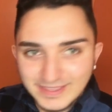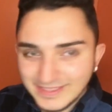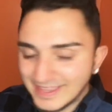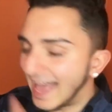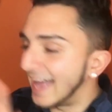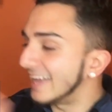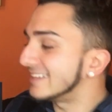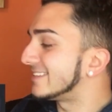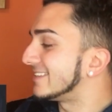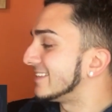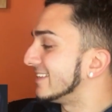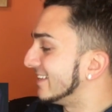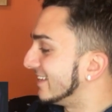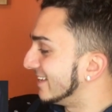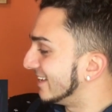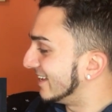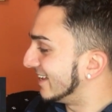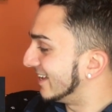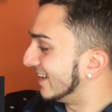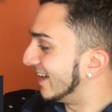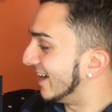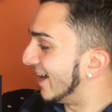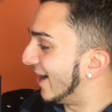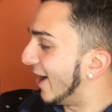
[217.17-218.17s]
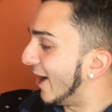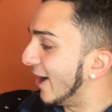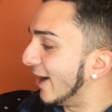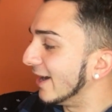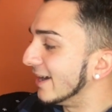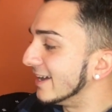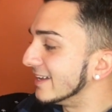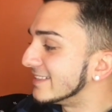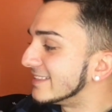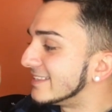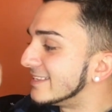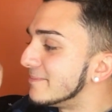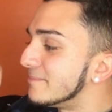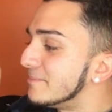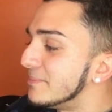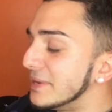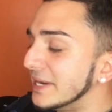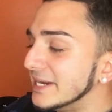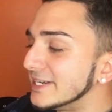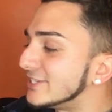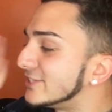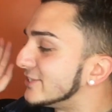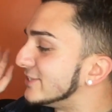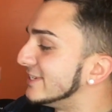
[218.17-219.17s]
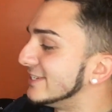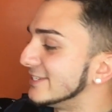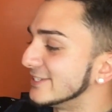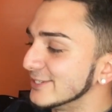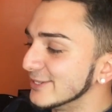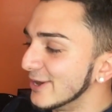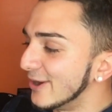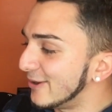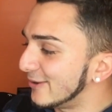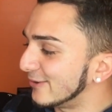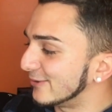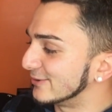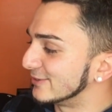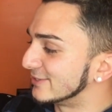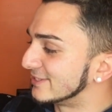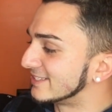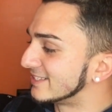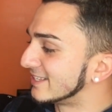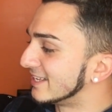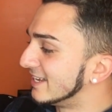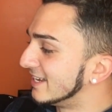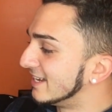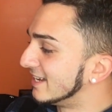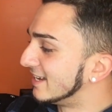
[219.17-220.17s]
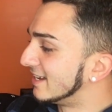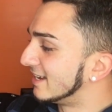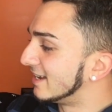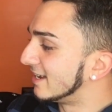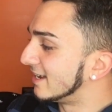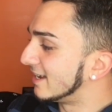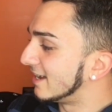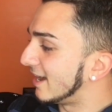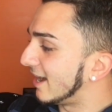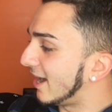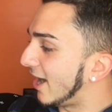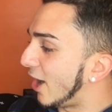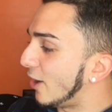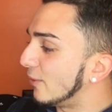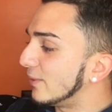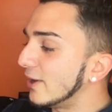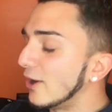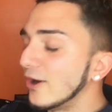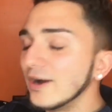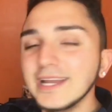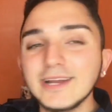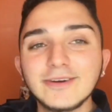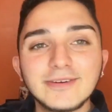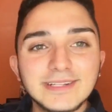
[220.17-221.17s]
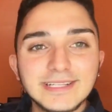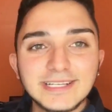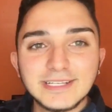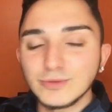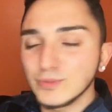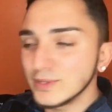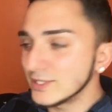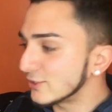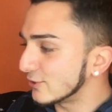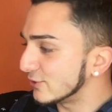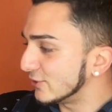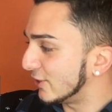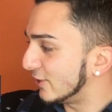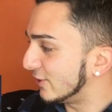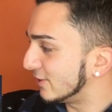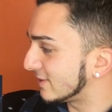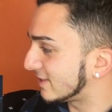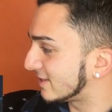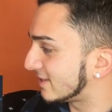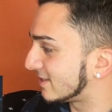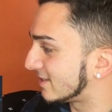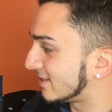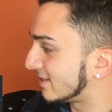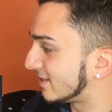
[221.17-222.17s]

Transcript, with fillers: That's, bitch, these notes. Are we all hearing these whistle notes?